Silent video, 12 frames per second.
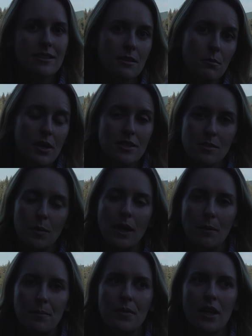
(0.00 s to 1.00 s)
because it blessed
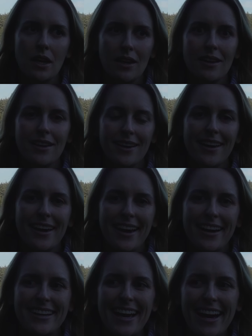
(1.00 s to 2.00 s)
me.
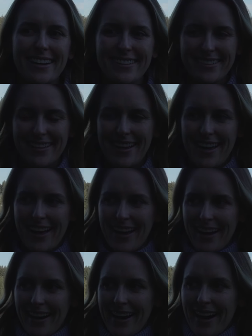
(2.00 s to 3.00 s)
And yeah.
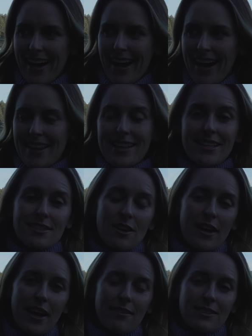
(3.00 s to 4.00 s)
I think that's
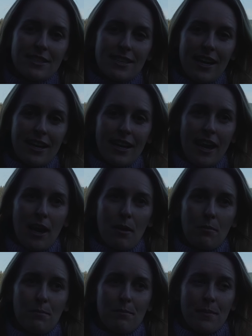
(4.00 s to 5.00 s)
all I have to say today.
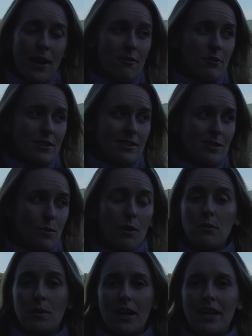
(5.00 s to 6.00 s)
My voice is
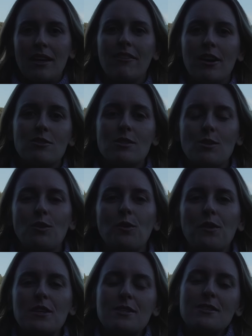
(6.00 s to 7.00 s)
probably going to give out
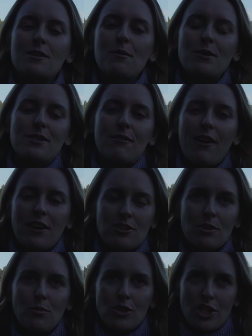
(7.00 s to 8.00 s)
soon. This is the most I've
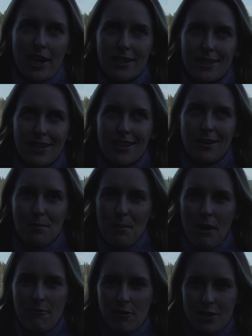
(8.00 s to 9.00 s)
actually projected
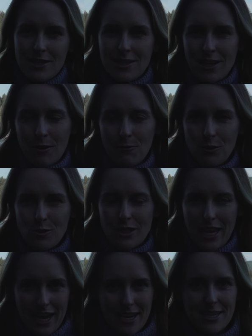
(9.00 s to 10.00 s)
my voice in a few
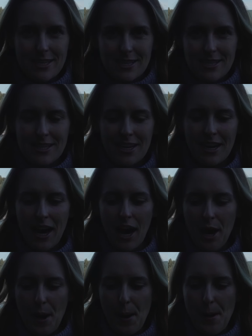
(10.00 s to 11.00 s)
days.
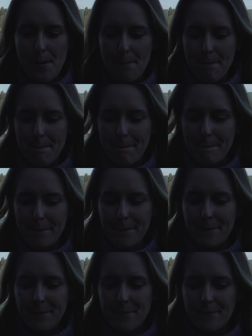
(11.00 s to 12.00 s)
Um,
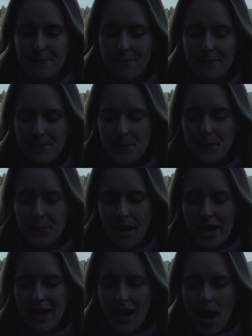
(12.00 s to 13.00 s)

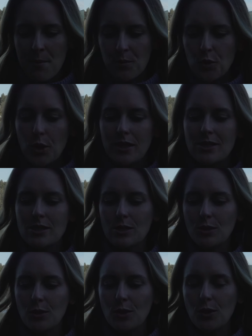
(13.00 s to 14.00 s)
but I'm going
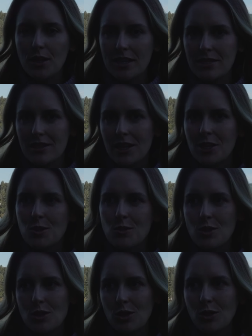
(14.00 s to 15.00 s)
to continue
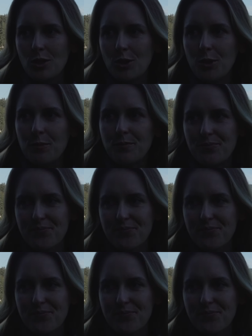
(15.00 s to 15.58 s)
to